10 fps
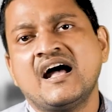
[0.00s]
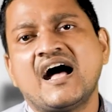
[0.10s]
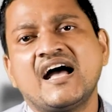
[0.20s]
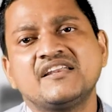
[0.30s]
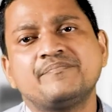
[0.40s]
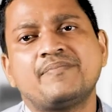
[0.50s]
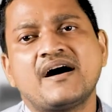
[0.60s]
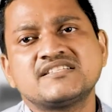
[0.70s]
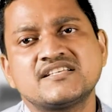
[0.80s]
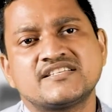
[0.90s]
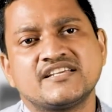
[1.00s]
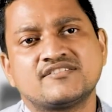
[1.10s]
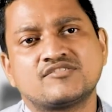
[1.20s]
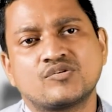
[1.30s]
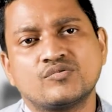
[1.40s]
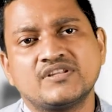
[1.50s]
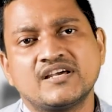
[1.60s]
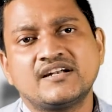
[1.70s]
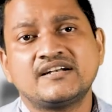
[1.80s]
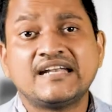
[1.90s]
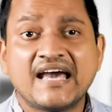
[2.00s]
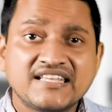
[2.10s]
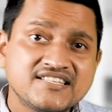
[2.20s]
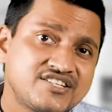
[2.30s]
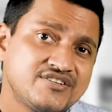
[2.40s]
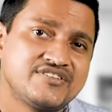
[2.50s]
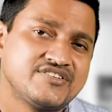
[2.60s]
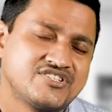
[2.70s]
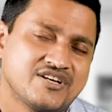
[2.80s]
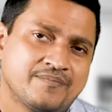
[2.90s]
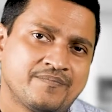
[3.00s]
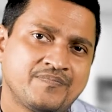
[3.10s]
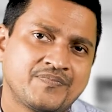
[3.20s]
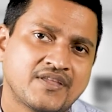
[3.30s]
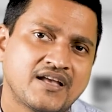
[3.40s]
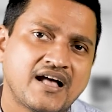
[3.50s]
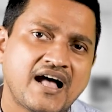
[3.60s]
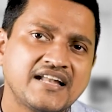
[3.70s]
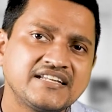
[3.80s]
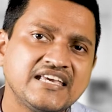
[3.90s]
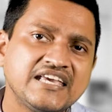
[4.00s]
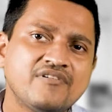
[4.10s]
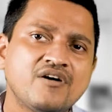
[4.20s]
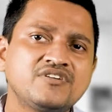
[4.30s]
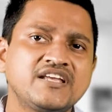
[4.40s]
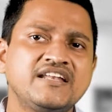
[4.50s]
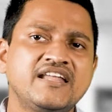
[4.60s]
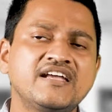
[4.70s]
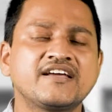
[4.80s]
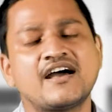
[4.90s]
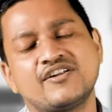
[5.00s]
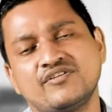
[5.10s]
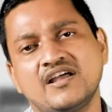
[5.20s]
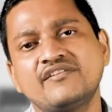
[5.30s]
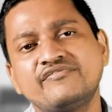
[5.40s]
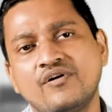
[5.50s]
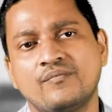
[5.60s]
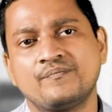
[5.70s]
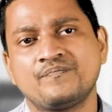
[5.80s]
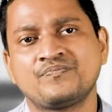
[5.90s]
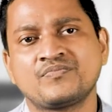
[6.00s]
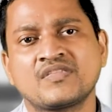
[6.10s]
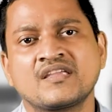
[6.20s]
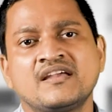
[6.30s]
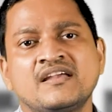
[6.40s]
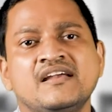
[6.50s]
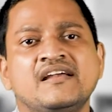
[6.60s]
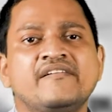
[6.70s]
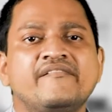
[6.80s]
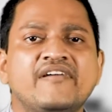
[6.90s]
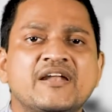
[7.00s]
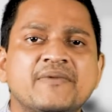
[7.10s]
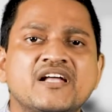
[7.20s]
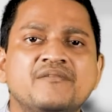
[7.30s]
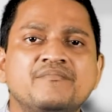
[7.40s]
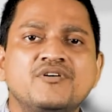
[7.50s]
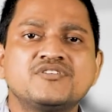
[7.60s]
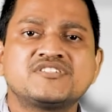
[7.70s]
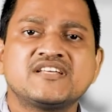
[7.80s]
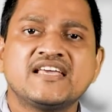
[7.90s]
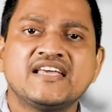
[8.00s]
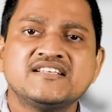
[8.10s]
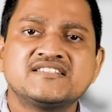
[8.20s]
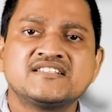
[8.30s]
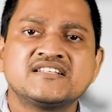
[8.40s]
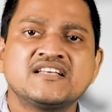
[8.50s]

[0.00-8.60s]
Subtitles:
and passes it through their digestive system and give out in a granular form. Vermicompost is